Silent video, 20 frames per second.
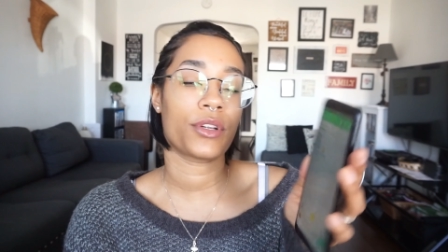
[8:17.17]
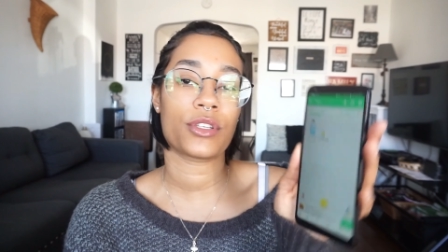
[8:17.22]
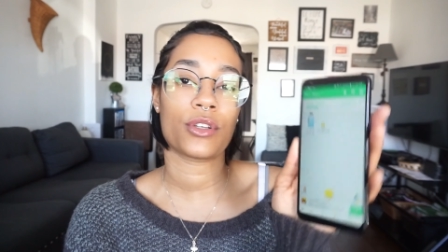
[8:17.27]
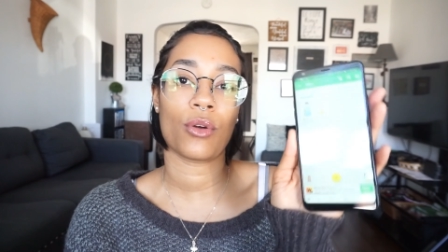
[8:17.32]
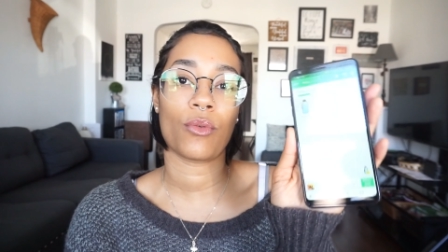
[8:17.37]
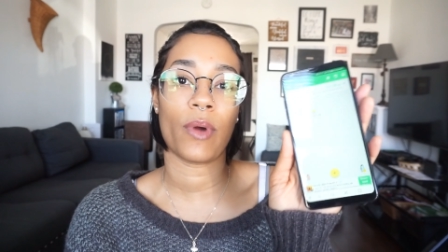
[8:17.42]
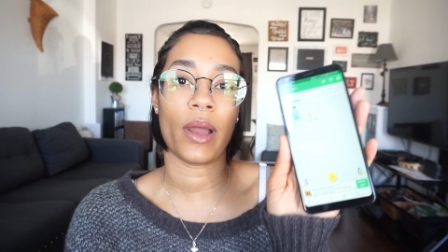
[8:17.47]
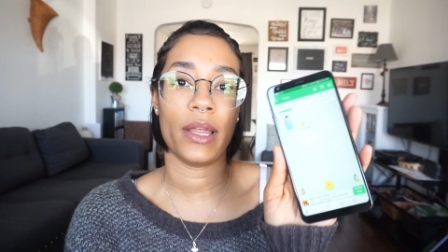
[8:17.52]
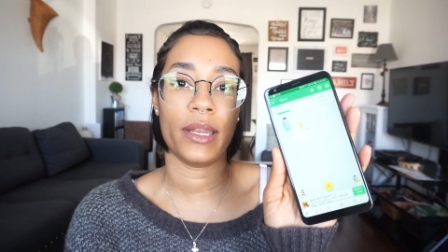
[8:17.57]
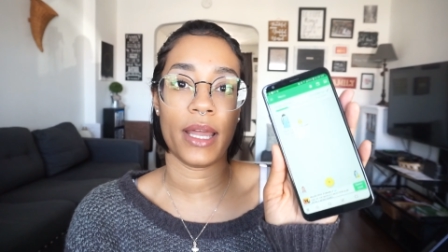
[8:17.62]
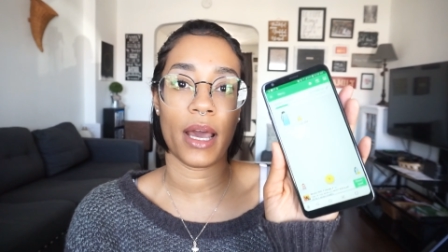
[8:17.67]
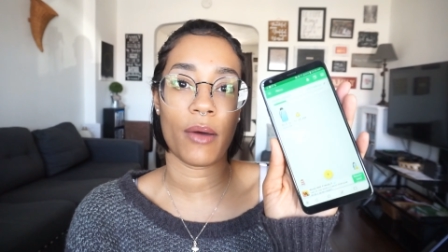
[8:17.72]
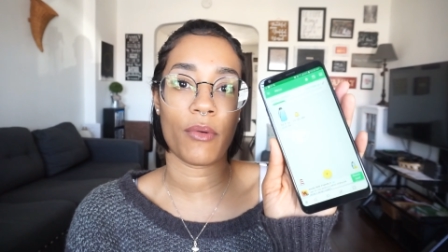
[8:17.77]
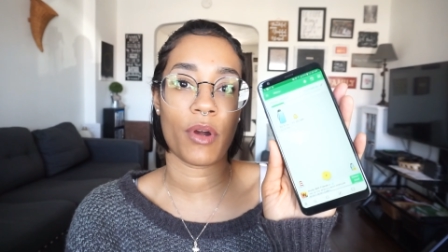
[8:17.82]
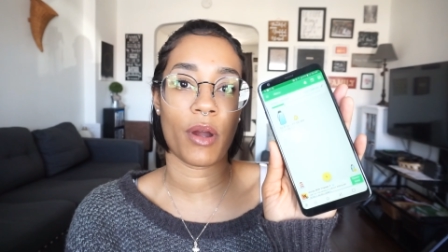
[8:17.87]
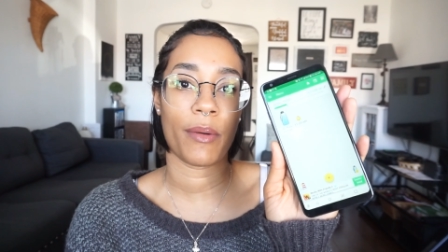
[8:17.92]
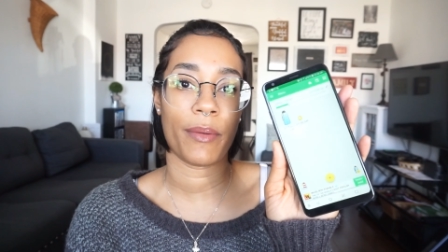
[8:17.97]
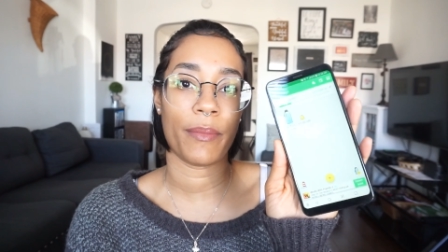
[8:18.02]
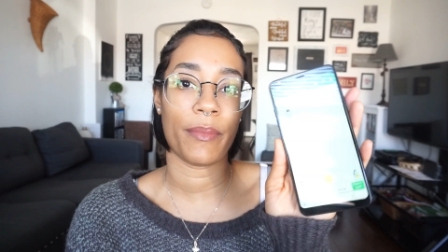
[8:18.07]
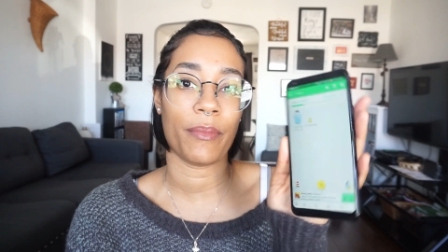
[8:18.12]
So right now,
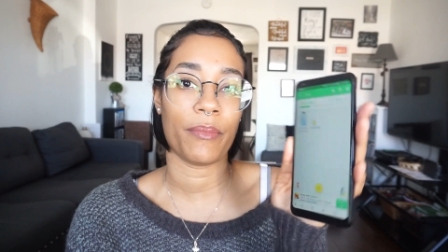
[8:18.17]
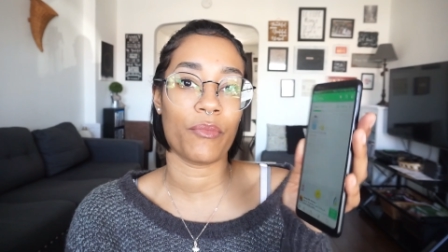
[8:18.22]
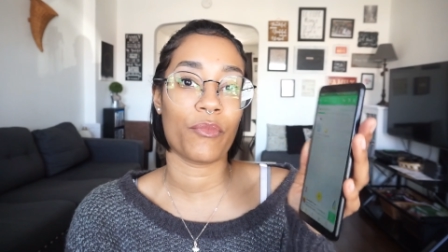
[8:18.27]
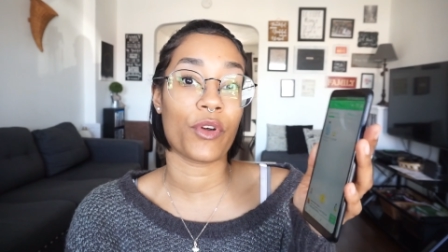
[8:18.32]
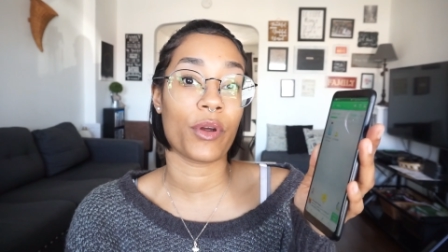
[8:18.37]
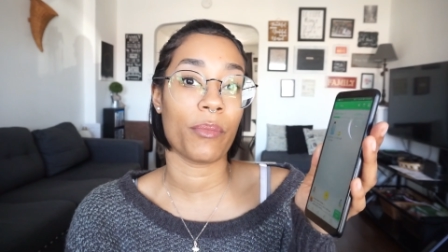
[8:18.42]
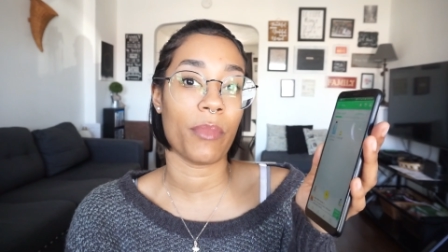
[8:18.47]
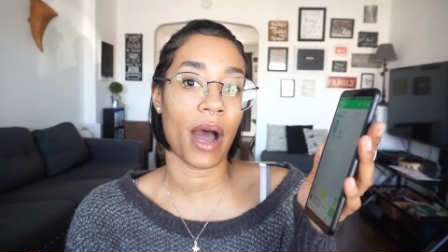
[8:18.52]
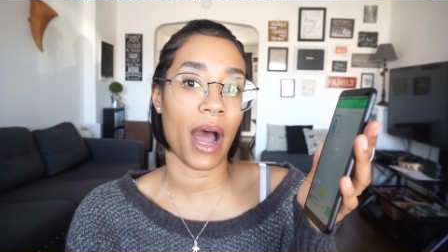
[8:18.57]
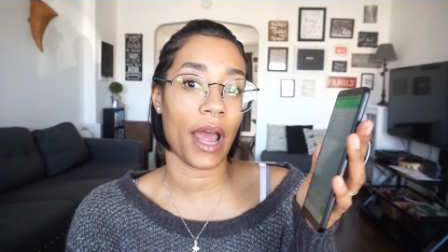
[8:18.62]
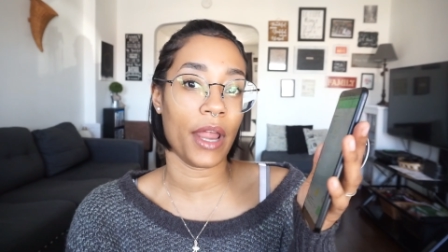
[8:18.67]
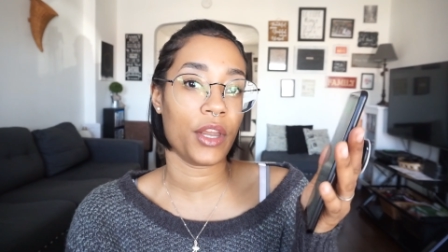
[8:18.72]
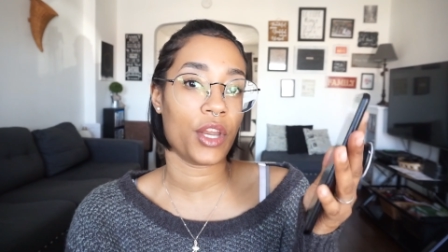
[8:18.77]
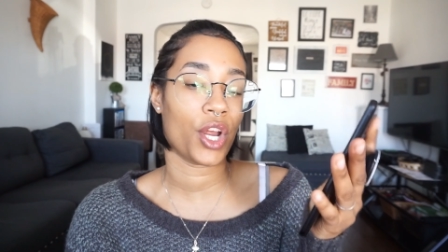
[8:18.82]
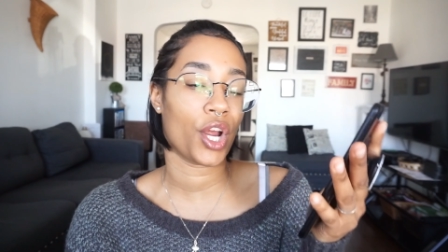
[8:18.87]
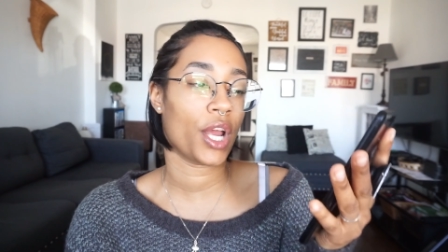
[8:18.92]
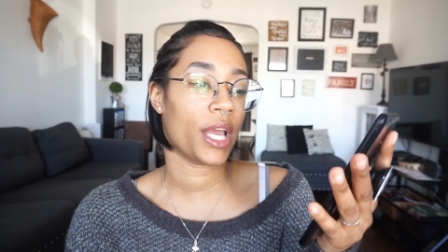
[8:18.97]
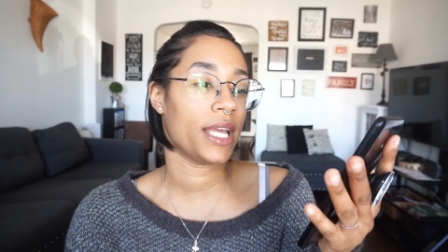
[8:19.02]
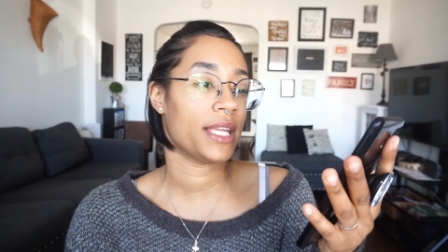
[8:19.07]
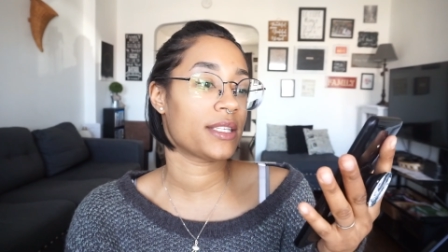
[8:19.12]
my
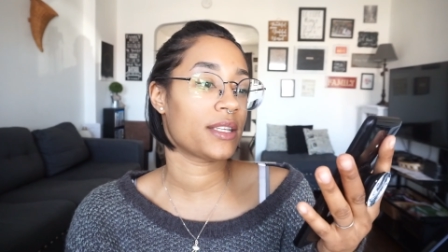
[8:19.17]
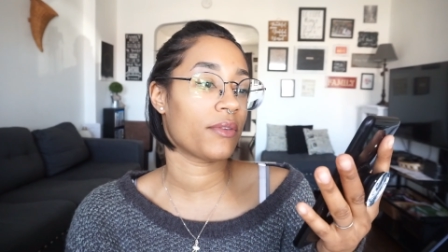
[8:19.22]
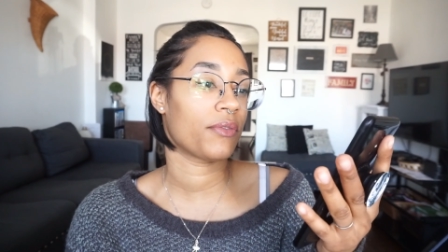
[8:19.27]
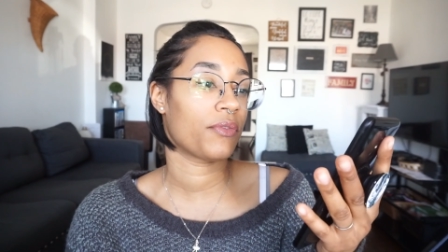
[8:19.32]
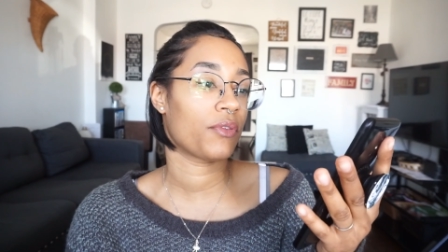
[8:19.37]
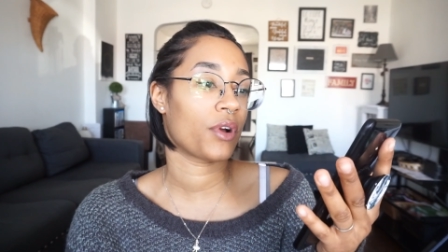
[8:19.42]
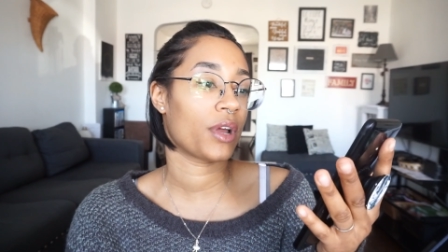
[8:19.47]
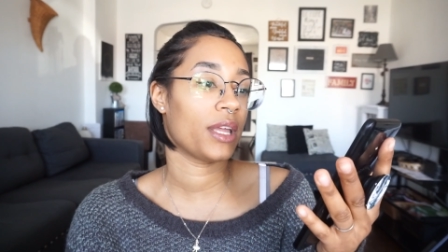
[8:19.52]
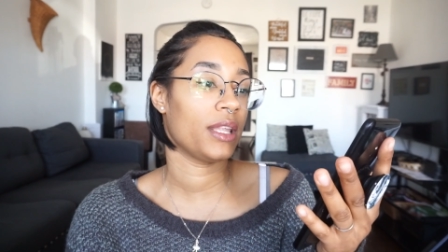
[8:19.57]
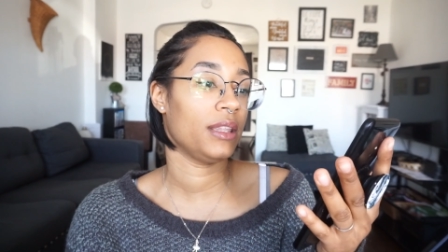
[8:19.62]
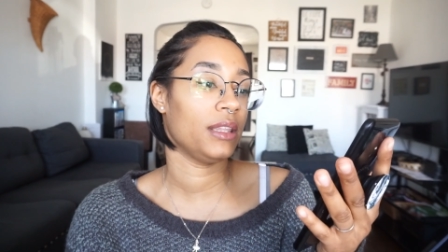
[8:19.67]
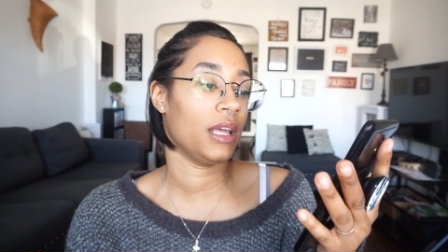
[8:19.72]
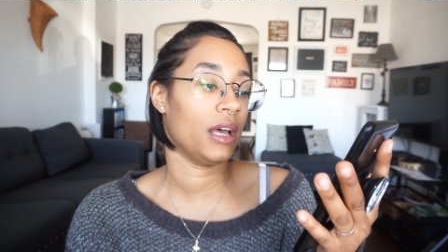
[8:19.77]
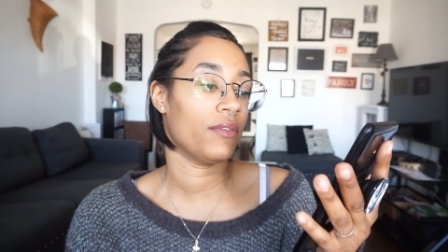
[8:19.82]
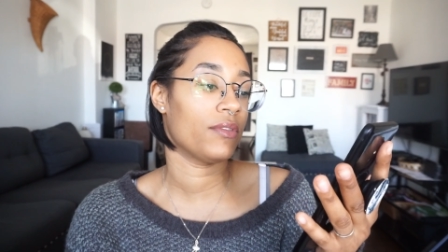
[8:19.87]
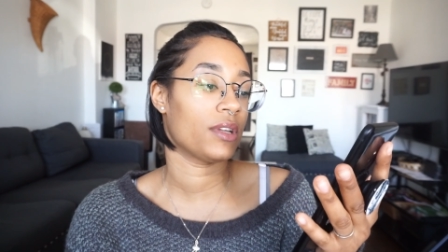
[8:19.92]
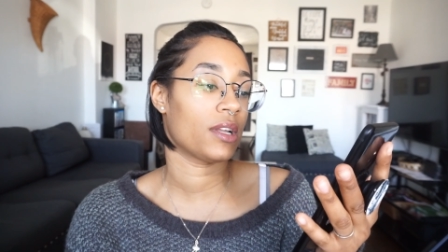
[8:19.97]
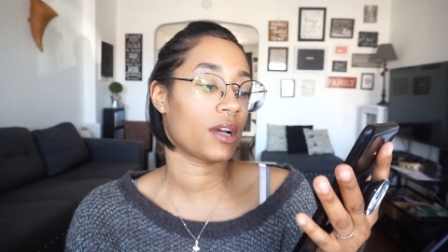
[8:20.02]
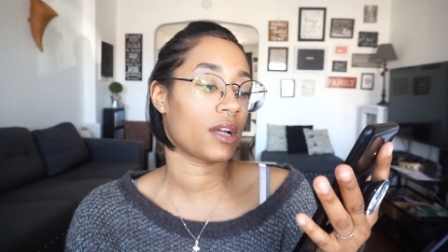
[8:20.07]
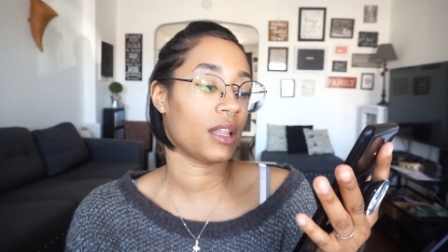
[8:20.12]
reminder is for
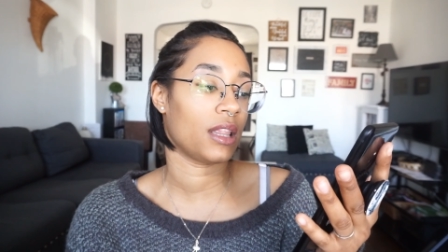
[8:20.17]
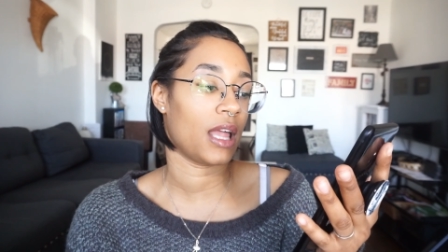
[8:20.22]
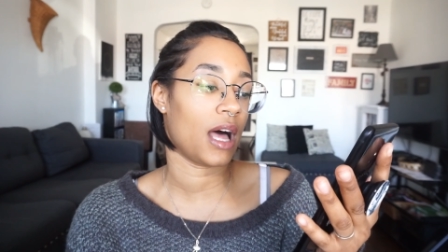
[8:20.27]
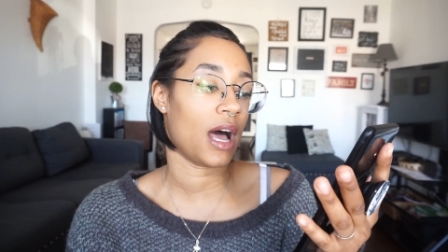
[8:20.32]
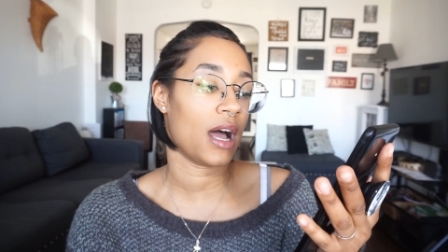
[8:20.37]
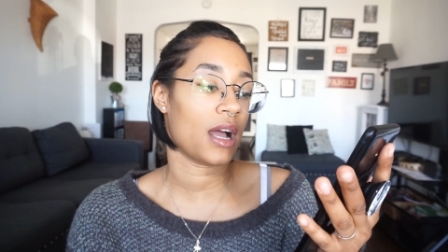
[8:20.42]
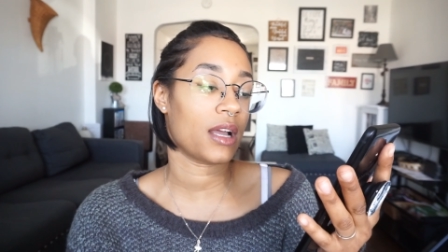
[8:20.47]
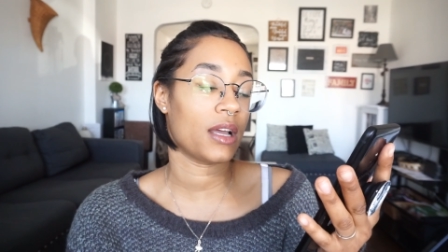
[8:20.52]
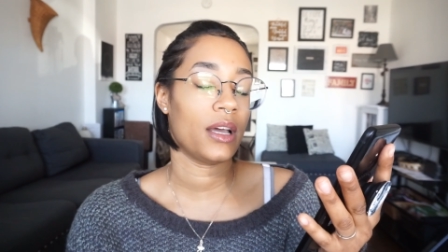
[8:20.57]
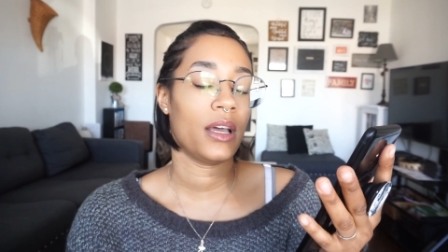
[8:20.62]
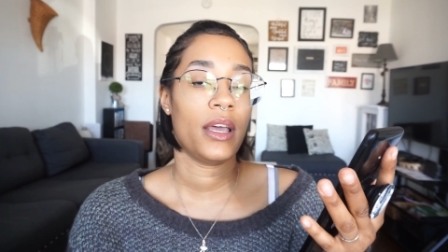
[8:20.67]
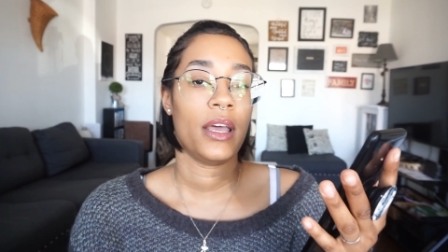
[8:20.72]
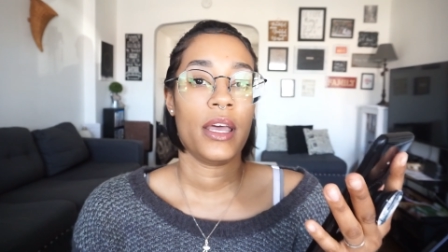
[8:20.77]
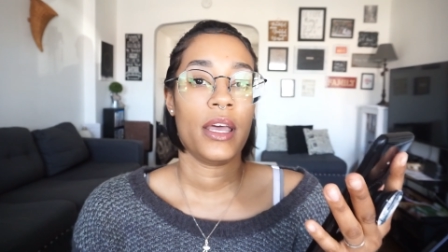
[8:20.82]
eleven o'clock.